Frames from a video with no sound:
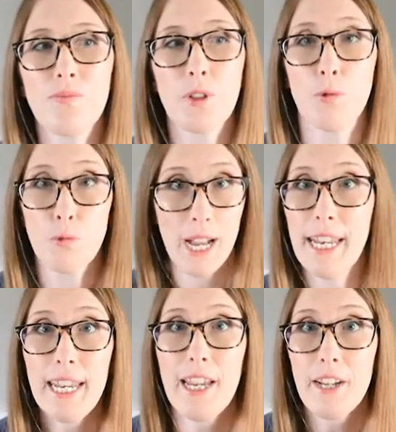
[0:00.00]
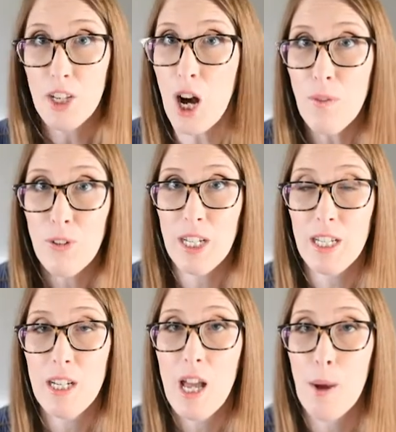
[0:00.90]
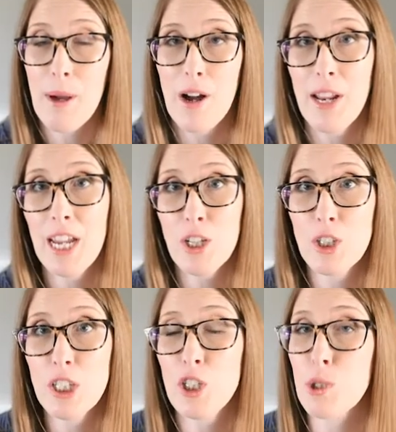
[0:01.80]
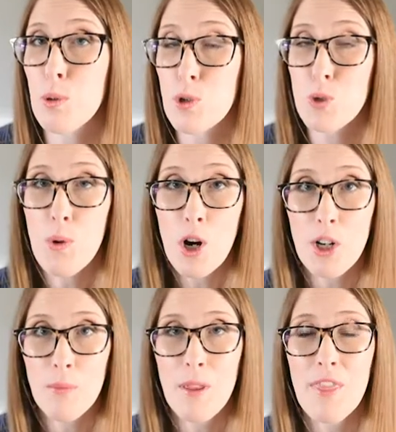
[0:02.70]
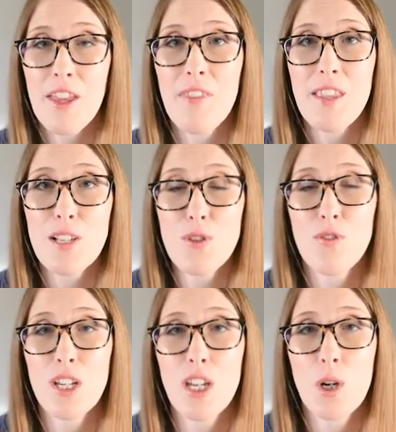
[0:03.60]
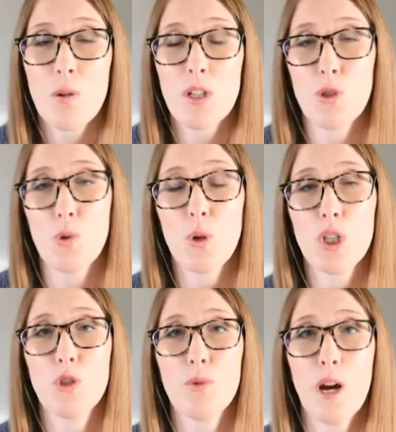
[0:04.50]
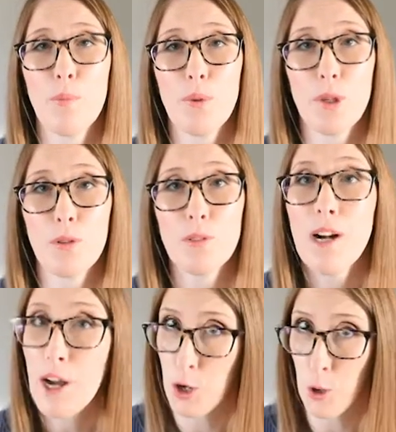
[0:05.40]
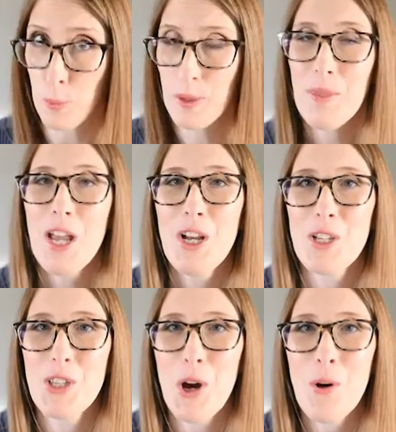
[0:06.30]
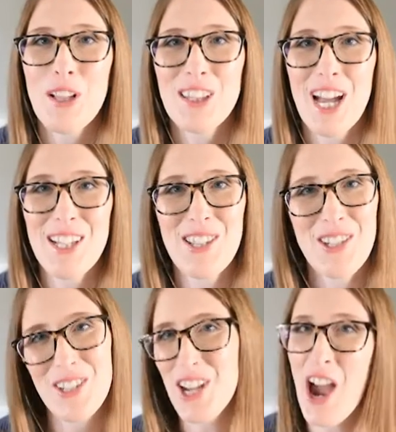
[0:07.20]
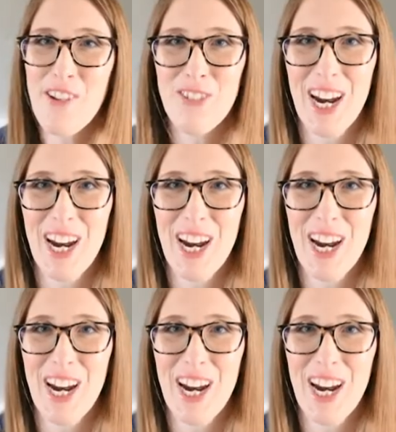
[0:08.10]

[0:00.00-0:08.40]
ready and confident about handling your postpartum, then this video is going to help you, I hope. So let's dive right